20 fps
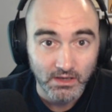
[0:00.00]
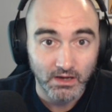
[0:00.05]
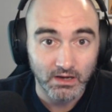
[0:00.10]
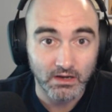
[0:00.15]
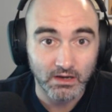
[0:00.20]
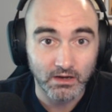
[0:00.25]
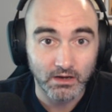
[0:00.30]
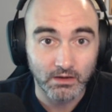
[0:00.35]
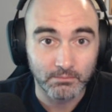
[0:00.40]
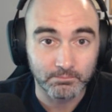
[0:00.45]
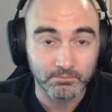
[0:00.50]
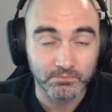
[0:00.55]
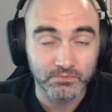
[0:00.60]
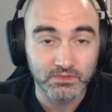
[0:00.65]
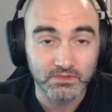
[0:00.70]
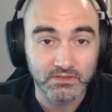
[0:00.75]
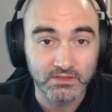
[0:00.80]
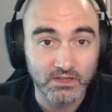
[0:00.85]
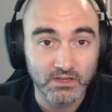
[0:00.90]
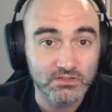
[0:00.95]

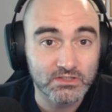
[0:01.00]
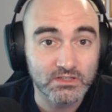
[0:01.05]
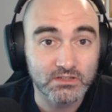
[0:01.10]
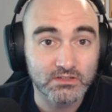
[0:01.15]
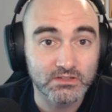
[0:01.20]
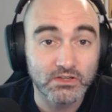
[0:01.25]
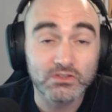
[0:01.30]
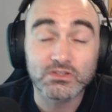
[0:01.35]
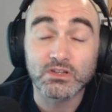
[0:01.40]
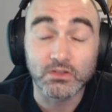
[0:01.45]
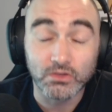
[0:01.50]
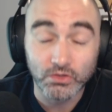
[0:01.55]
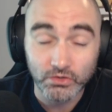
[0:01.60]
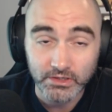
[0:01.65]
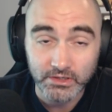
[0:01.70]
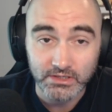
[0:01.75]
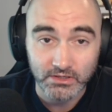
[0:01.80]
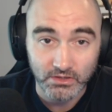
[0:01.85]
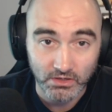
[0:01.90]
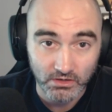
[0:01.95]
there's a
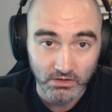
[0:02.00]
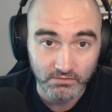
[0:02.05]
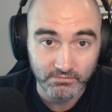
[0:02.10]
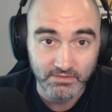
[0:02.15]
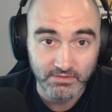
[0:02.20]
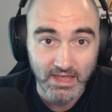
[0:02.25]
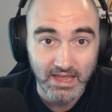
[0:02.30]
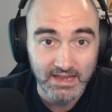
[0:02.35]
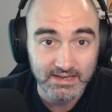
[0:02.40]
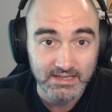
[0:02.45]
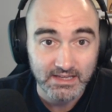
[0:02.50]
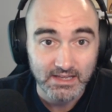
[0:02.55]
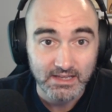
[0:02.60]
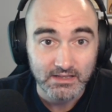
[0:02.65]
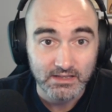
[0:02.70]
learning curve that